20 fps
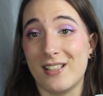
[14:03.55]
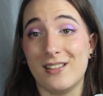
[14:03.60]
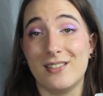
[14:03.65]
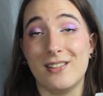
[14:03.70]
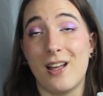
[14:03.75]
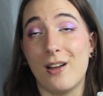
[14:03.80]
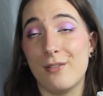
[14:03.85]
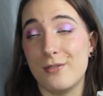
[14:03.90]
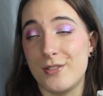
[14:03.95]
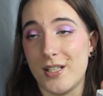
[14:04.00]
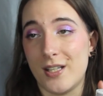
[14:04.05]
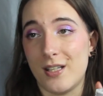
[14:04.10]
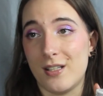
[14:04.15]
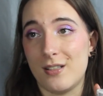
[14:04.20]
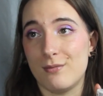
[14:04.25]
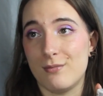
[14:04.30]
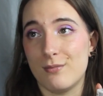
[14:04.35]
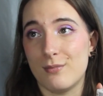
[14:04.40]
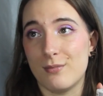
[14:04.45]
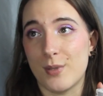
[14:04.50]
loved
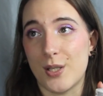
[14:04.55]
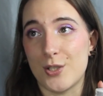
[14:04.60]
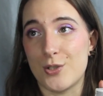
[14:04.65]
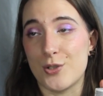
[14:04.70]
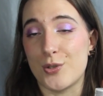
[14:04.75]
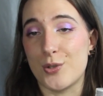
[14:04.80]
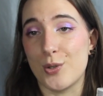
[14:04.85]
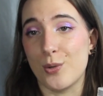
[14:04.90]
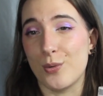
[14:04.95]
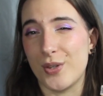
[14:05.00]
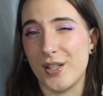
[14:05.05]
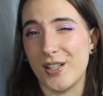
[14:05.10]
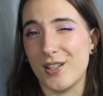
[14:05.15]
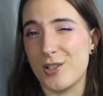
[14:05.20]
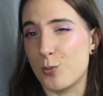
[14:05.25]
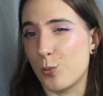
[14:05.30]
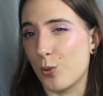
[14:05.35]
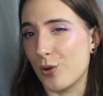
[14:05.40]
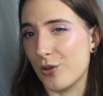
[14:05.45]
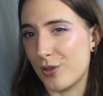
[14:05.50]
it. I just don't think
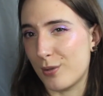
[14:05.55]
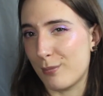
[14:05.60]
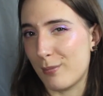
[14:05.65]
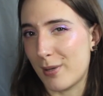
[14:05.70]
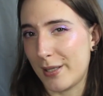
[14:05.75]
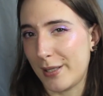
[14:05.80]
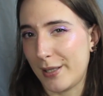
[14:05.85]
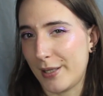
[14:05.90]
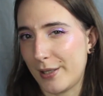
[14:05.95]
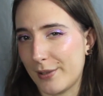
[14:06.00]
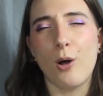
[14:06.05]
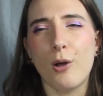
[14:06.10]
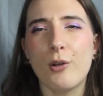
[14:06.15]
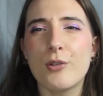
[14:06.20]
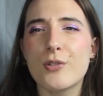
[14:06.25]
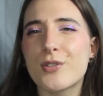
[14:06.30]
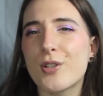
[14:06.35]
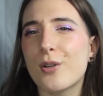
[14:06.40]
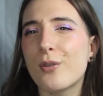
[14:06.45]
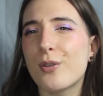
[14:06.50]
it's worth the money.
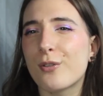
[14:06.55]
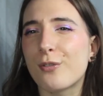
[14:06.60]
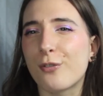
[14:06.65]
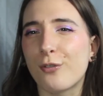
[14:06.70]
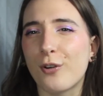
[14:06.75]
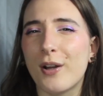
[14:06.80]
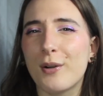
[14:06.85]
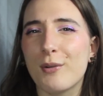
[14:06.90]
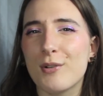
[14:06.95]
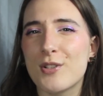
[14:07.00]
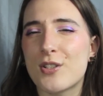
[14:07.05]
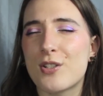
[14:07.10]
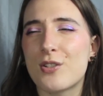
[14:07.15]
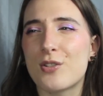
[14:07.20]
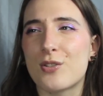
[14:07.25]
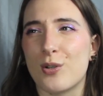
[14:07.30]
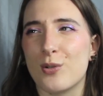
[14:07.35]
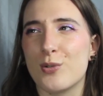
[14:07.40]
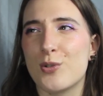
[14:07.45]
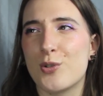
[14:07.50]
Also, the fragrance is
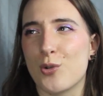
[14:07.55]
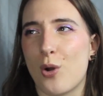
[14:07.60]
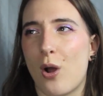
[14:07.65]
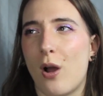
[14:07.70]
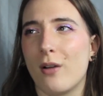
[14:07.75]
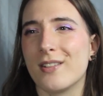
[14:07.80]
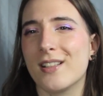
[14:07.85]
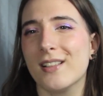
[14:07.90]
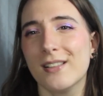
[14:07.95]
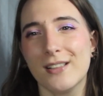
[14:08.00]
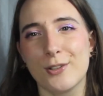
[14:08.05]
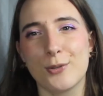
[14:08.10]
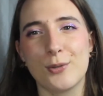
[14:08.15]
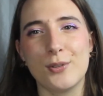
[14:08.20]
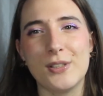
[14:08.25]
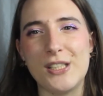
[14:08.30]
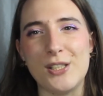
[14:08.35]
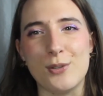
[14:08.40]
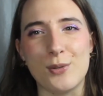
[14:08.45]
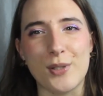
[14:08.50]
so strong that
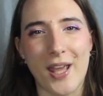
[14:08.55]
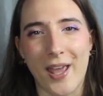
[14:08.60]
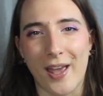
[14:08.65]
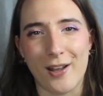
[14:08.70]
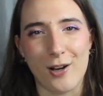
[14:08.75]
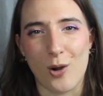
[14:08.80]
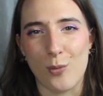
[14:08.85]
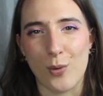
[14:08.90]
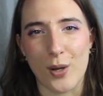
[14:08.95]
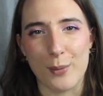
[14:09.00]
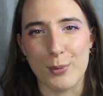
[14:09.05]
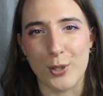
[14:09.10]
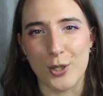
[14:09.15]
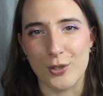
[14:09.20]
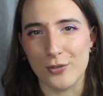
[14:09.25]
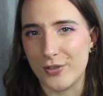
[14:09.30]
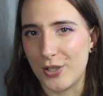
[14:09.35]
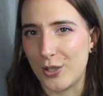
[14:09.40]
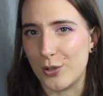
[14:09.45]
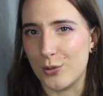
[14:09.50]
literally you cannot wear
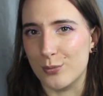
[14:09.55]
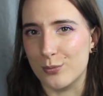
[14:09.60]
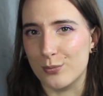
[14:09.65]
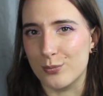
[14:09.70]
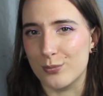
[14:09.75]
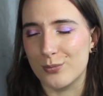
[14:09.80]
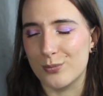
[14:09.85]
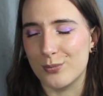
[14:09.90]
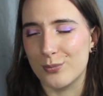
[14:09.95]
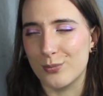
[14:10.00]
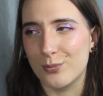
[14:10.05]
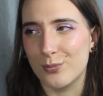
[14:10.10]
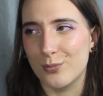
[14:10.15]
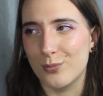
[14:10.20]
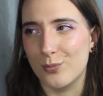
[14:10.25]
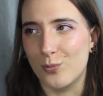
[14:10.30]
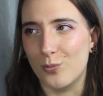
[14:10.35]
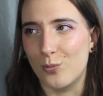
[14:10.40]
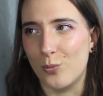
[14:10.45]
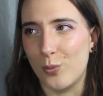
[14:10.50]
perfume
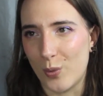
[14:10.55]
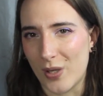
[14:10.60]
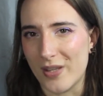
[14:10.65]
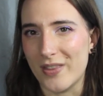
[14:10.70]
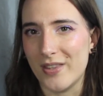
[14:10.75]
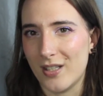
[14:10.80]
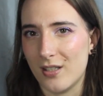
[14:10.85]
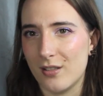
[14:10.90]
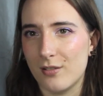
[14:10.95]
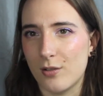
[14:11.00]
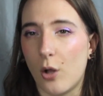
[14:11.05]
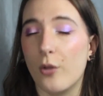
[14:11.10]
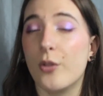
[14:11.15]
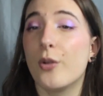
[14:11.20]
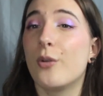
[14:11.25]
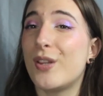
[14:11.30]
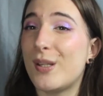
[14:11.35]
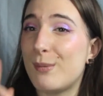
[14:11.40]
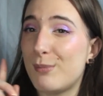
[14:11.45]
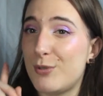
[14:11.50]
with it.
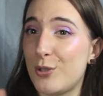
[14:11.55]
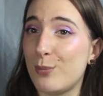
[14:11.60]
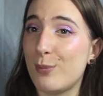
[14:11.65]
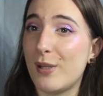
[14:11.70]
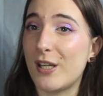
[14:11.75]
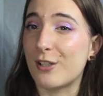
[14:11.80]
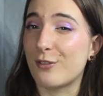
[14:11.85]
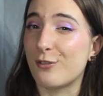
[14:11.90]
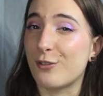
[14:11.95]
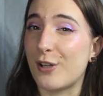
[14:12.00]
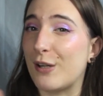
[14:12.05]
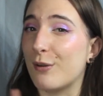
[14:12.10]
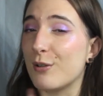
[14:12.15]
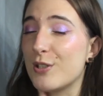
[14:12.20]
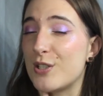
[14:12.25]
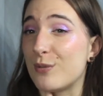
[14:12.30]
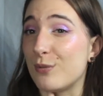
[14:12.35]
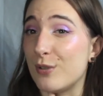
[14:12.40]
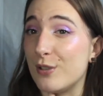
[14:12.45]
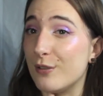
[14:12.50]
Although they do make a
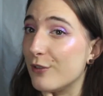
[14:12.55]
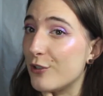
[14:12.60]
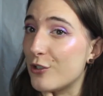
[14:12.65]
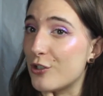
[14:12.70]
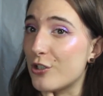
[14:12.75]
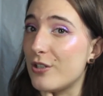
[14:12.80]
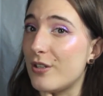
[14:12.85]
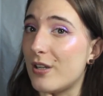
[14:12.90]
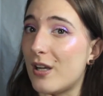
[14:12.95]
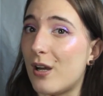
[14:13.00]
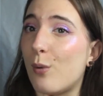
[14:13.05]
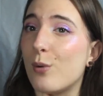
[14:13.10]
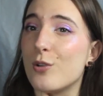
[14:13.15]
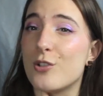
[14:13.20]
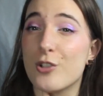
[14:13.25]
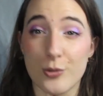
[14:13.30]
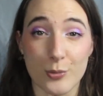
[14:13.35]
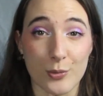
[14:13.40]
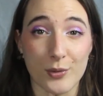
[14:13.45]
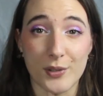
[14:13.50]
fragrance-free version now,
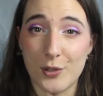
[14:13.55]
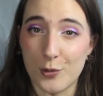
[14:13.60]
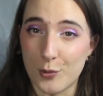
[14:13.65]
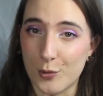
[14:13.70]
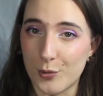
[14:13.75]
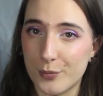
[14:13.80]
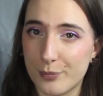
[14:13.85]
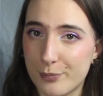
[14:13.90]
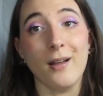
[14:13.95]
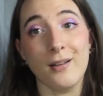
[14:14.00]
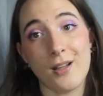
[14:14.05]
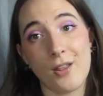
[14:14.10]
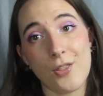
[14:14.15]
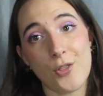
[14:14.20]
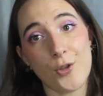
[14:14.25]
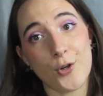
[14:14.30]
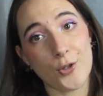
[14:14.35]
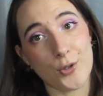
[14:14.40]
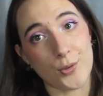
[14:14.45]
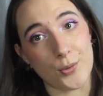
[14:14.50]
which is really cool.
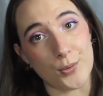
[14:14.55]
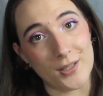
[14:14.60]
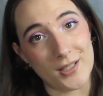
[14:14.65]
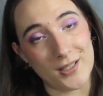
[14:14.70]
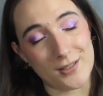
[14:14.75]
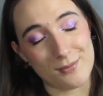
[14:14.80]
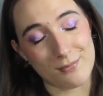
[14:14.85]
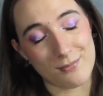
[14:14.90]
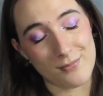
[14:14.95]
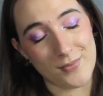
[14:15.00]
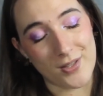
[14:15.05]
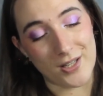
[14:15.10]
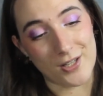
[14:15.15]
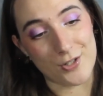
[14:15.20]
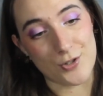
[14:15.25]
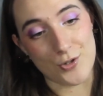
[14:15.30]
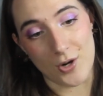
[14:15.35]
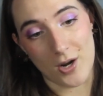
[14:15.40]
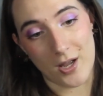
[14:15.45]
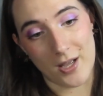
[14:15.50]
Another cream that I
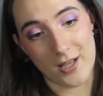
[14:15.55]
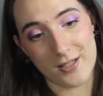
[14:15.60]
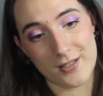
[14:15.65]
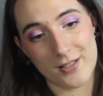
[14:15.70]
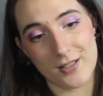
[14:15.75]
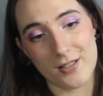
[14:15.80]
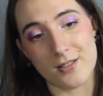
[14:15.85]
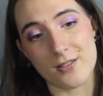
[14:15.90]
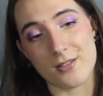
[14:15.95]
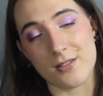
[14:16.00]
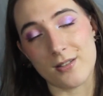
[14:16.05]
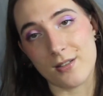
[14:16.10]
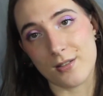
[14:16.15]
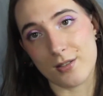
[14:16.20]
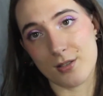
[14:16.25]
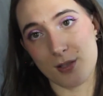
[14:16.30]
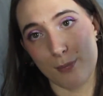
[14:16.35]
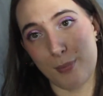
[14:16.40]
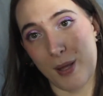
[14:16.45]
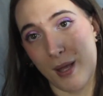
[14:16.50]
tried is
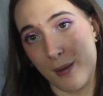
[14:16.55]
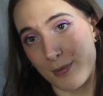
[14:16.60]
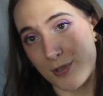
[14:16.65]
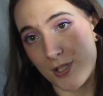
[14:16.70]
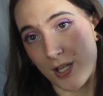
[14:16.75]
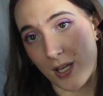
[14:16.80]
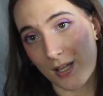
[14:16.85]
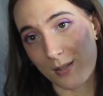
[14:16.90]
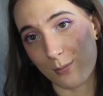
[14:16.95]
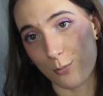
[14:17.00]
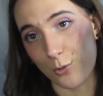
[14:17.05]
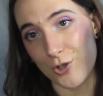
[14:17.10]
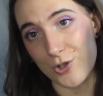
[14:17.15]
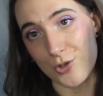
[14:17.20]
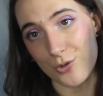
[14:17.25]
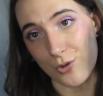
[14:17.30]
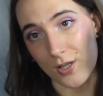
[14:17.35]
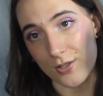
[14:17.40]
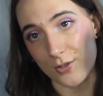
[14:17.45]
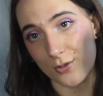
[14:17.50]
this Peptide
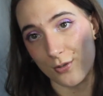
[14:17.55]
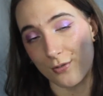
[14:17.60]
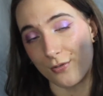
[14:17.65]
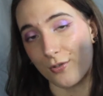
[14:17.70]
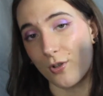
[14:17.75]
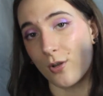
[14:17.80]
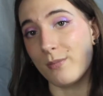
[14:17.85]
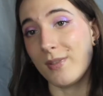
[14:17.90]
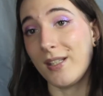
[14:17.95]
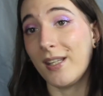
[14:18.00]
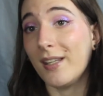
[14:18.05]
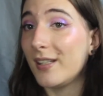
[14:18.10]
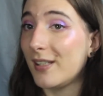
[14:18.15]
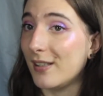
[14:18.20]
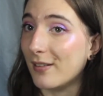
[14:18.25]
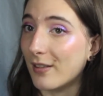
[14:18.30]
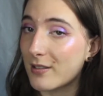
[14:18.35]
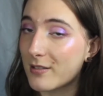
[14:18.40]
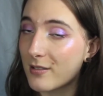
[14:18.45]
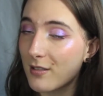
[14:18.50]
Moisturizer from the Inky
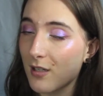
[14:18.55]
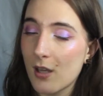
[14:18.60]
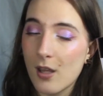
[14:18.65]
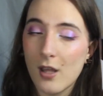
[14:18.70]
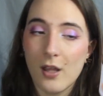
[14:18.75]
list.